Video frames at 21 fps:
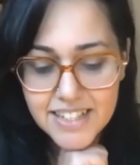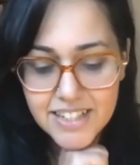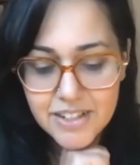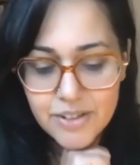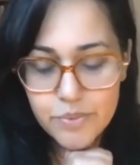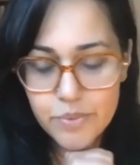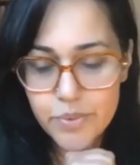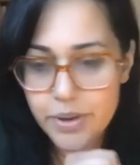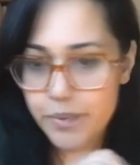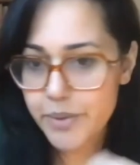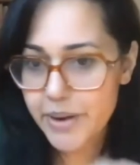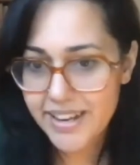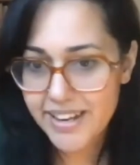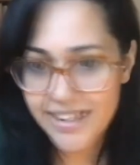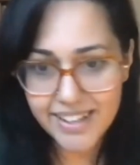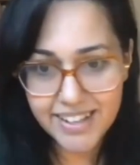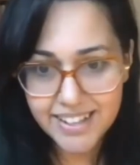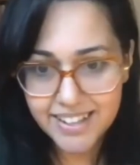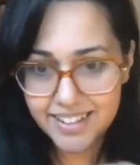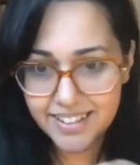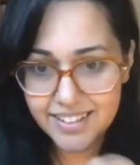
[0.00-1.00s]
We went
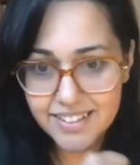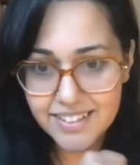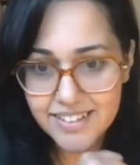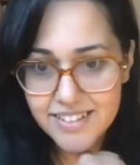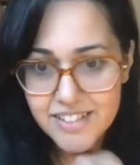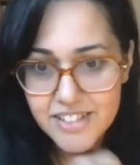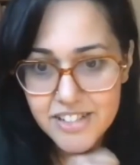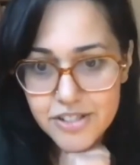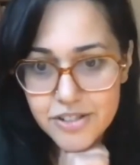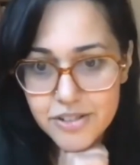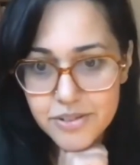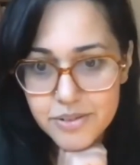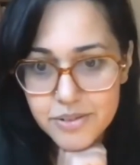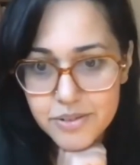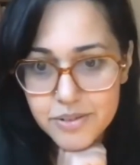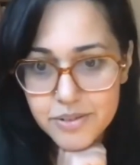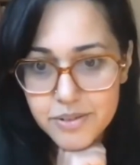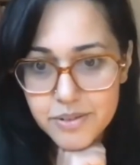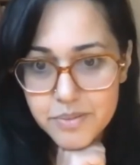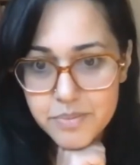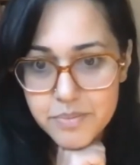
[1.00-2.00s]
in
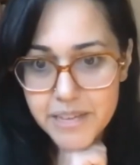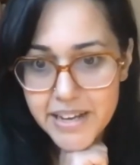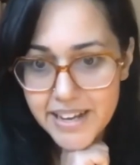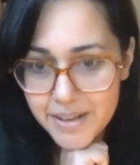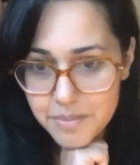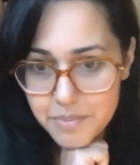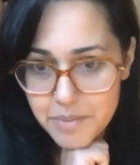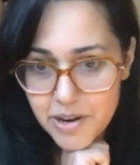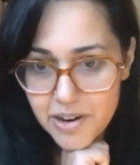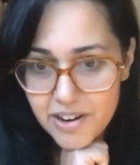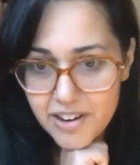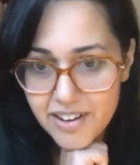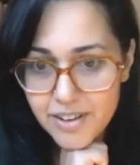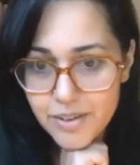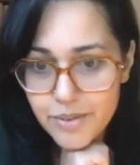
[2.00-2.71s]
to Myanmar.